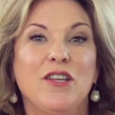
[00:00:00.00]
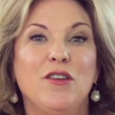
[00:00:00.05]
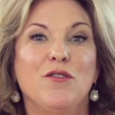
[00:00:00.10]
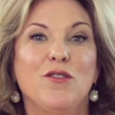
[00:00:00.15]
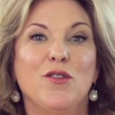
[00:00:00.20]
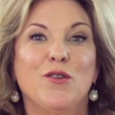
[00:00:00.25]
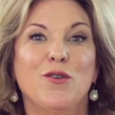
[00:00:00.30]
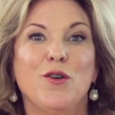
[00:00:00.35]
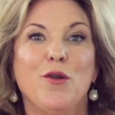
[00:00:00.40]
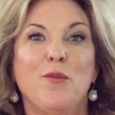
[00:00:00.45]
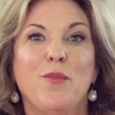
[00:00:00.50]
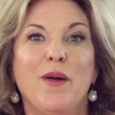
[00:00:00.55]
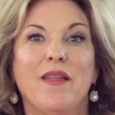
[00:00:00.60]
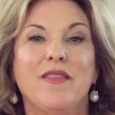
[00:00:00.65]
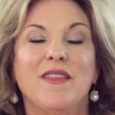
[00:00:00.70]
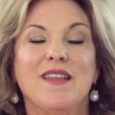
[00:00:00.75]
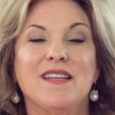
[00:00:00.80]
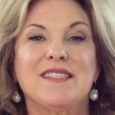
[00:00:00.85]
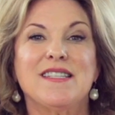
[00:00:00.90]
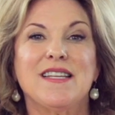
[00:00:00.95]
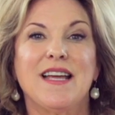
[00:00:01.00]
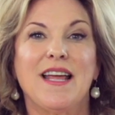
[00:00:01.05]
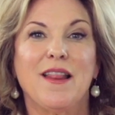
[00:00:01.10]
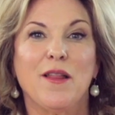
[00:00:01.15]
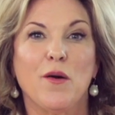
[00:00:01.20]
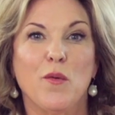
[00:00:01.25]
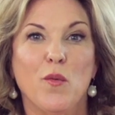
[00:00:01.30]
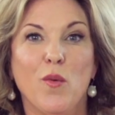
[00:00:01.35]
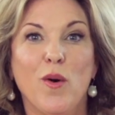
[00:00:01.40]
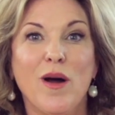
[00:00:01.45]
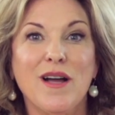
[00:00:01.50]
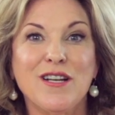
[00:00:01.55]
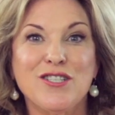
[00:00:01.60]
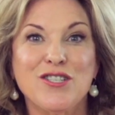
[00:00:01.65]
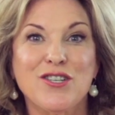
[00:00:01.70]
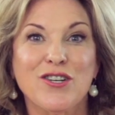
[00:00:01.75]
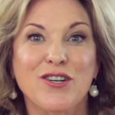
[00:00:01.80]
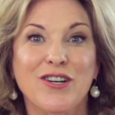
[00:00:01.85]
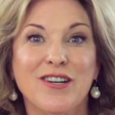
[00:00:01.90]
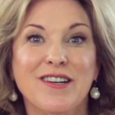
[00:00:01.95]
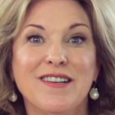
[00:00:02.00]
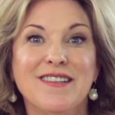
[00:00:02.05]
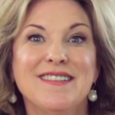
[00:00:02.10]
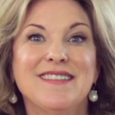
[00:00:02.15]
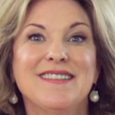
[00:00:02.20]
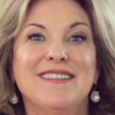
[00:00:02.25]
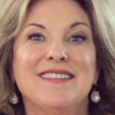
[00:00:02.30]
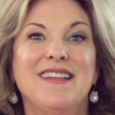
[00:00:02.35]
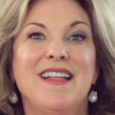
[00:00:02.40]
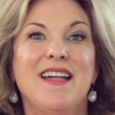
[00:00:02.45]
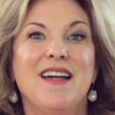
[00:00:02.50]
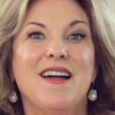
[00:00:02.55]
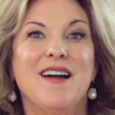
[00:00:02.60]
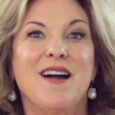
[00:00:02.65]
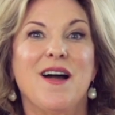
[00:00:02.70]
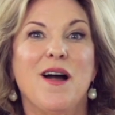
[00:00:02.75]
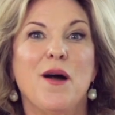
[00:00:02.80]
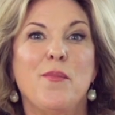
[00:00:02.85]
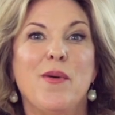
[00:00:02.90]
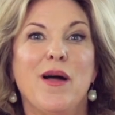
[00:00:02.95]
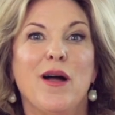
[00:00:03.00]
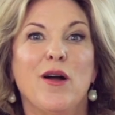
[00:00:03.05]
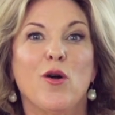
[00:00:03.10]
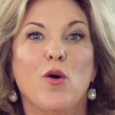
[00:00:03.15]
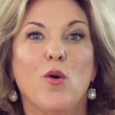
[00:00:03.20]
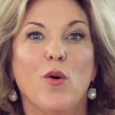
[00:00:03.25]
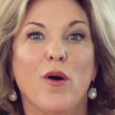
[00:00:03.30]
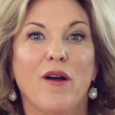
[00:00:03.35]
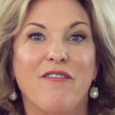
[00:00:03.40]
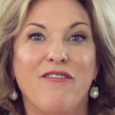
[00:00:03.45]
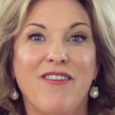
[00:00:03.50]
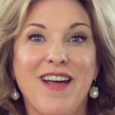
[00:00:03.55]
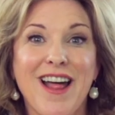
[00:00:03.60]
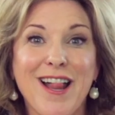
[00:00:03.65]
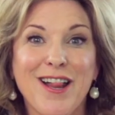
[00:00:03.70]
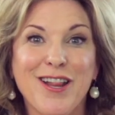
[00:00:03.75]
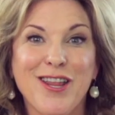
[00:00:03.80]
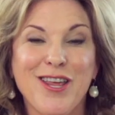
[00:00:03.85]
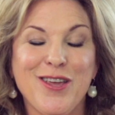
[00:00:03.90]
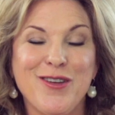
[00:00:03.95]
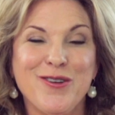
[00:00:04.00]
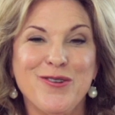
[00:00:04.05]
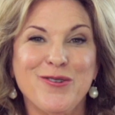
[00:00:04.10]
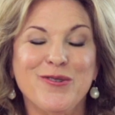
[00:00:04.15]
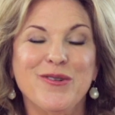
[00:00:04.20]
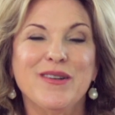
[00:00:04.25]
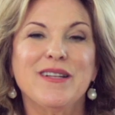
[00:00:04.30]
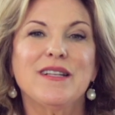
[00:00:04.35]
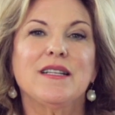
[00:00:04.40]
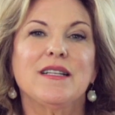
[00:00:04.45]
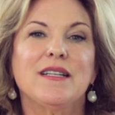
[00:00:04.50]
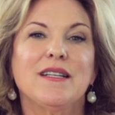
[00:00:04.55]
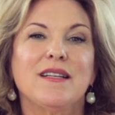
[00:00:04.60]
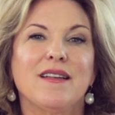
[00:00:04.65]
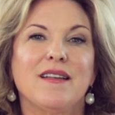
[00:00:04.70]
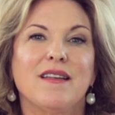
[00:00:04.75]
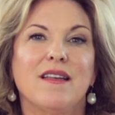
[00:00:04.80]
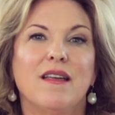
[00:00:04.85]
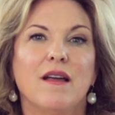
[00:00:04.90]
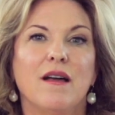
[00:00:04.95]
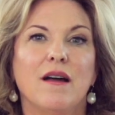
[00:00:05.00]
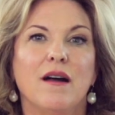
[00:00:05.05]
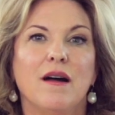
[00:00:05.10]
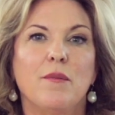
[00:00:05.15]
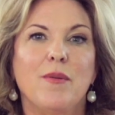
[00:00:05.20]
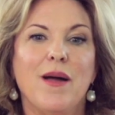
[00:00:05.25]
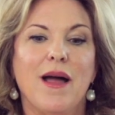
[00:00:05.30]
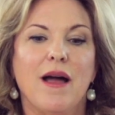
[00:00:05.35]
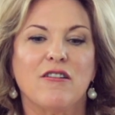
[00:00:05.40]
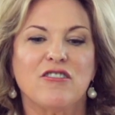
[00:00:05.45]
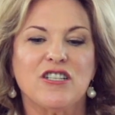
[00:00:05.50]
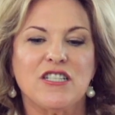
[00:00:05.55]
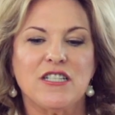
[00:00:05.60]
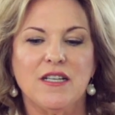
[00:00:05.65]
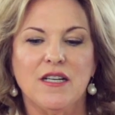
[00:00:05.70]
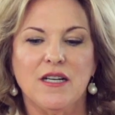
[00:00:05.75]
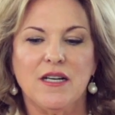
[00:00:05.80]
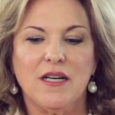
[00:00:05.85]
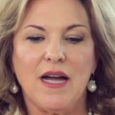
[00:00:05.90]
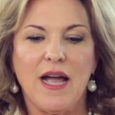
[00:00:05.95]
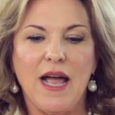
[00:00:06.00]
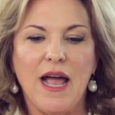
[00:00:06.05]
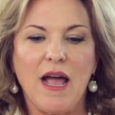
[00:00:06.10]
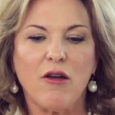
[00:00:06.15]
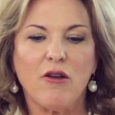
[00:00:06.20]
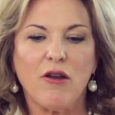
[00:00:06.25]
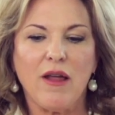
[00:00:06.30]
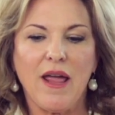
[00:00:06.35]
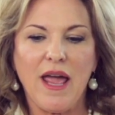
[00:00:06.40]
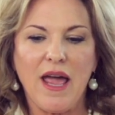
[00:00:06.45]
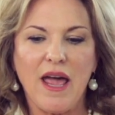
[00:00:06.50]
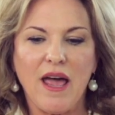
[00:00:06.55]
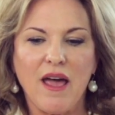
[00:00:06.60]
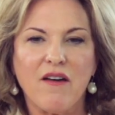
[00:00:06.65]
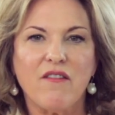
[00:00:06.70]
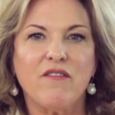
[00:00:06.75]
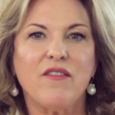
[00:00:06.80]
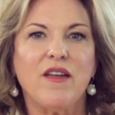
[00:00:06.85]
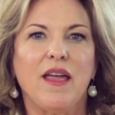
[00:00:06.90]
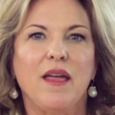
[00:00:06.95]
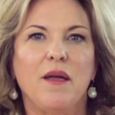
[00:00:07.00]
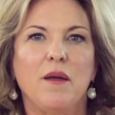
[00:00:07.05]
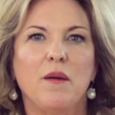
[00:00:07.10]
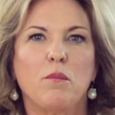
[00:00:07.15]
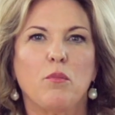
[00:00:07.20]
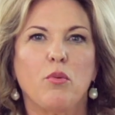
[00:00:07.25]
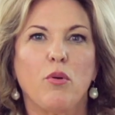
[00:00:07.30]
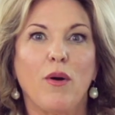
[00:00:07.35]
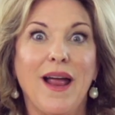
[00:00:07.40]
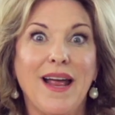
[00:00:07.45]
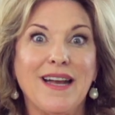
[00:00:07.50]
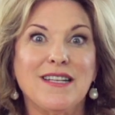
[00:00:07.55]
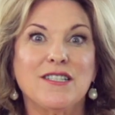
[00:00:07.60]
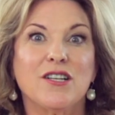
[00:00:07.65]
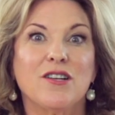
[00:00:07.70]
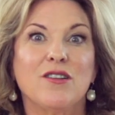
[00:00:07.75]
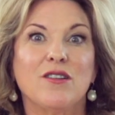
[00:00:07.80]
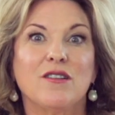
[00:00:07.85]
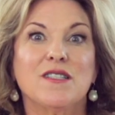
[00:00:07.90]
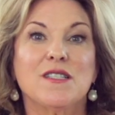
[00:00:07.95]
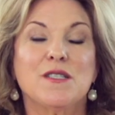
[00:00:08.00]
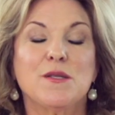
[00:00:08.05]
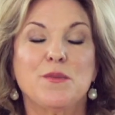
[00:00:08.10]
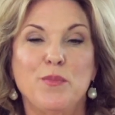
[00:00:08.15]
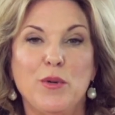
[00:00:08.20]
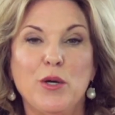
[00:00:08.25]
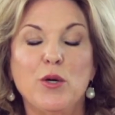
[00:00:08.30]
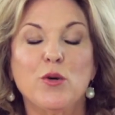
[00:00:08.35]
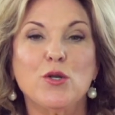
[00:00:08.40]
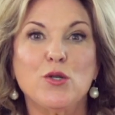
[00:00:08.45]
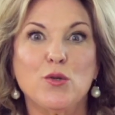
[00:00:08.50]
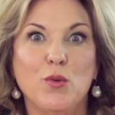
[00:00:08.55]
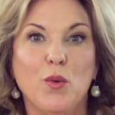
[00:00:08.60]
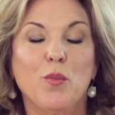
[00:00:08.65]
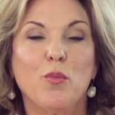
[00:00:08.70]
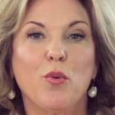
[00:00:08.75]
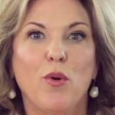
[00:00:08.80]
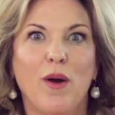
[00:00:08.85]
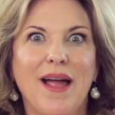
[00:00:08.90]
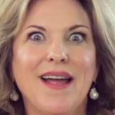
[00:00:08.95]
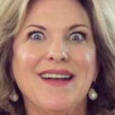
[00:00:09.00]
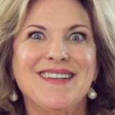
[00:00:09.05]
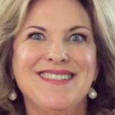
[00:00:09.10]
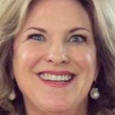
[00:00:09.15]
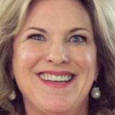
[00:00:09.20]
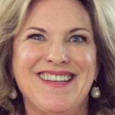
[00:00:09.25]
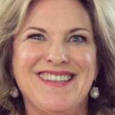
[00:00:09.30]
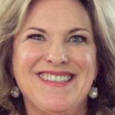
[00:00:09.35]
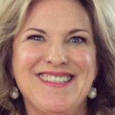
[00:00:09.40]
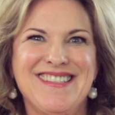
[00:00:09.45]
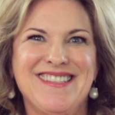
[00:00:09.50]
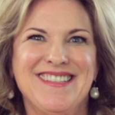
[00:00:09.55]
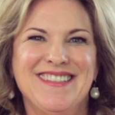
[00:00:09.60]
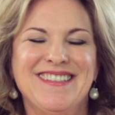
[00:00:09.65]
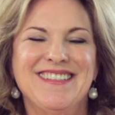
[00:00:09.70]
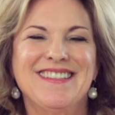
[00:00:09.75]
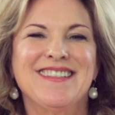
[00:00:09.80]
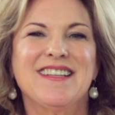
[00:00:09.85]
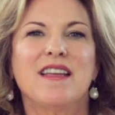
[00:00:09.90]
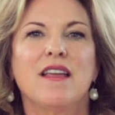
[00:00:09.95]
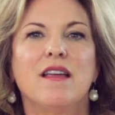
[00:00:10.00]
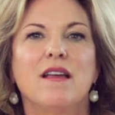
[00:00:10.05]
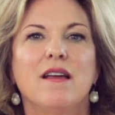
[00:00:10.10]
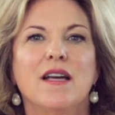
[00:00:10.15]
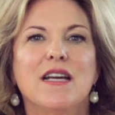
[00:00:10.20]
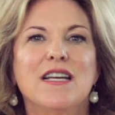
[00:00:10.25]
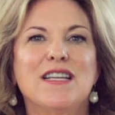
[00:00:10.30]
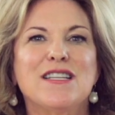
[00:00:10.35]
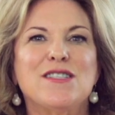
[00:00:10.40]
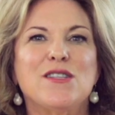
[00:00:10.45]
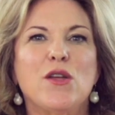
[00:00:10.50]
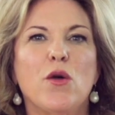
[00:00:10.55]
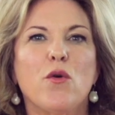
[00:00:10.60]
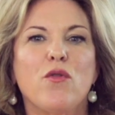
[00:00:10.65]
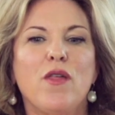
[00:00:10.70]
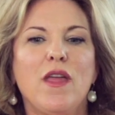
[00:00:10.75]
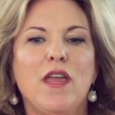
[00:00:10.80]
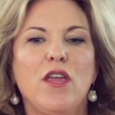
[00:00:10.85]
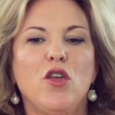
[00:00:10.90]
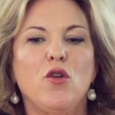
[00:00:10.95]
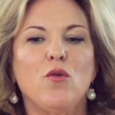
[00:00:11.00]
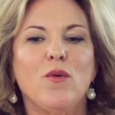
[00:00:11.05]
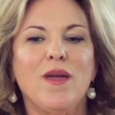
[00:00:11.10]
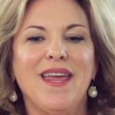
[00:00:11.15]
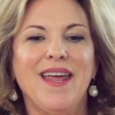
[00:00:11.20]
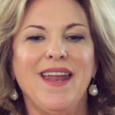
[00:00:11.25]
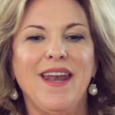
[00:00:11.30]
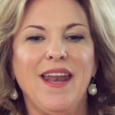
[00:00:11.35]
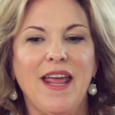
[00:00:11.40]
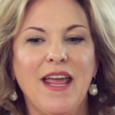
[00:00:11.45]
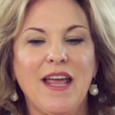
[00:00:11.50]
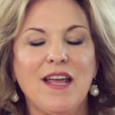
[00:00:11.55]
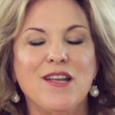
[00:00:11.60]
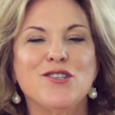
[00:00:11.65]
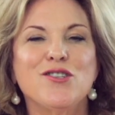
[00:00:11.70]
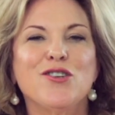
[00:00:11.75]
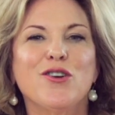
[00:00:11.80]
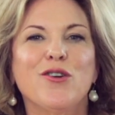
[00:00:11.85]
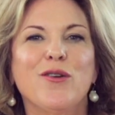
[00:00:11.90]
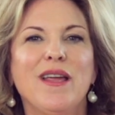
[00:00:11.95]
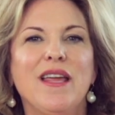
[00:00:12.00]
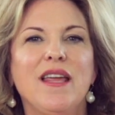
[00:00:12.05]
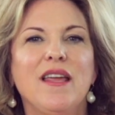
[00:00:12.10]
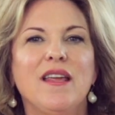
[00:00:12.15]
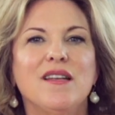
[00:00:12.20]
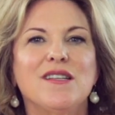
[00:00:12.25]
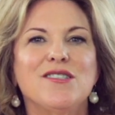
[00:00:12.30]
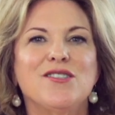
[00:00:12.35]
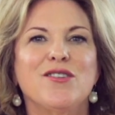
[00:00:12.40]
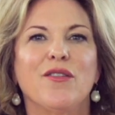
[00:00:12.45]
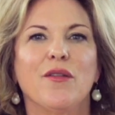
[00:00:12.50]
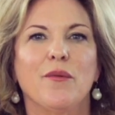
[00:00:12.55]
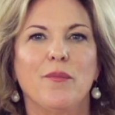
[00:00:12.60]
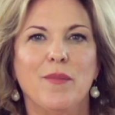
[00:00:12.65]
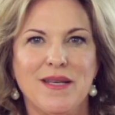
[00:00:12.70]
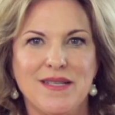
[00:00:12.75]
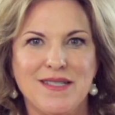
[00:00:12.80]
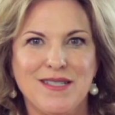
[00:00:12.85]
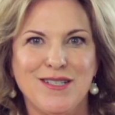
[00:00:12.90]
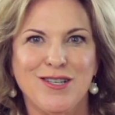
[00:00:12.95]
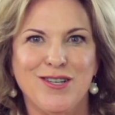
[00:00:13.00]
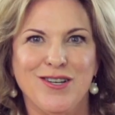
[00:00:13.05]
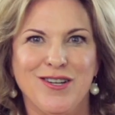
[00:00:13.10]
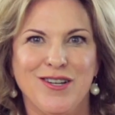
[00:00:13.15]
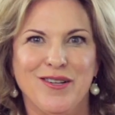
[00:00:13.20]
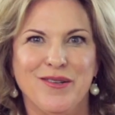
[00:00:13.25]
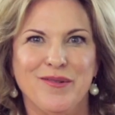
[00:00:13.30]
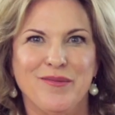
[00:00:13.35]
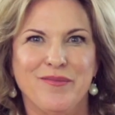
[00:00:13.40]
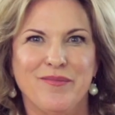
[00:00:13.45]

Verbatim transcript: You learned about the silent watcher, about core value, about how to have a practical spiritual practice so that you can enter into the mystical.